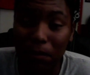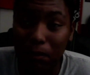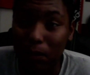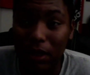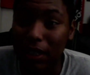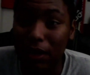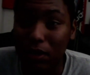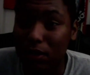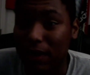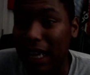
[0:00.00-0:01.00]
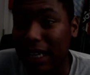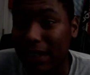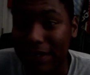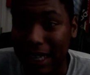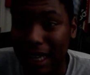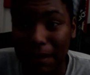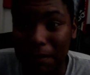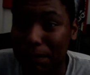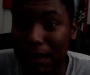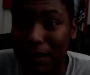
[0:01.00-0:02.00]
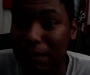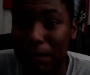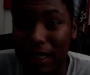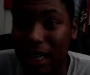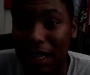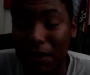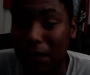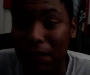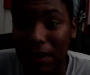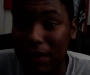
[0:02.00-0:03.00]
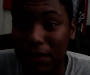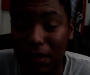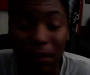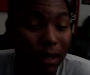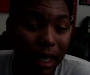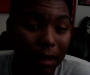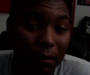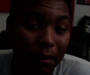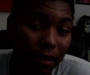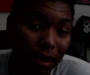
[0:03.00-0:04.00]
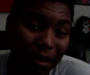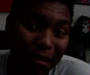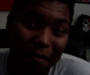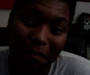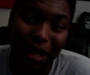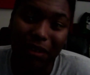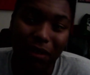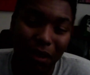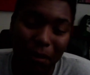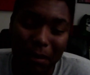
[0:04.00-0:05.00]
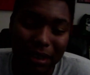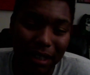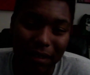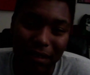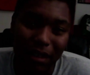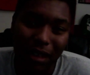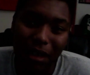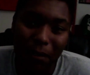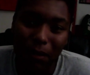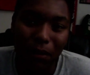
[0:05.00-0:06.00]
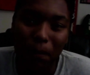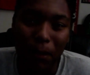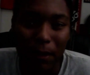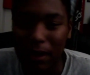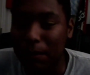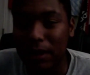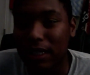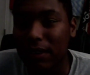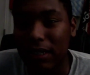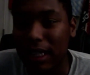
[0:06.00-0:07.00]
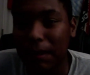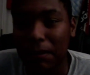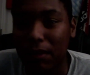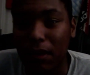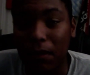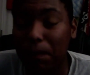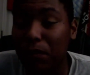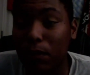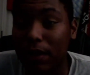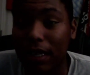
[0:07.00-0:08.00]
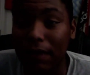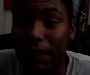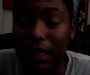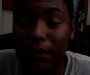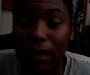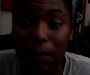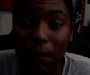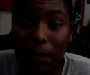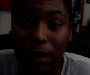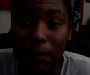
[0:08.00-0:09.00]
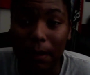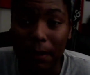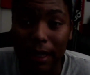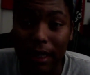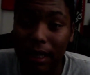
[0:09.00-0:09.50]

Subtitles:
1-0 drag-out games, very methodical, very slow games. Not slow, but just one of those boring 1-0 games. So, if we take the victory, we walk away with it.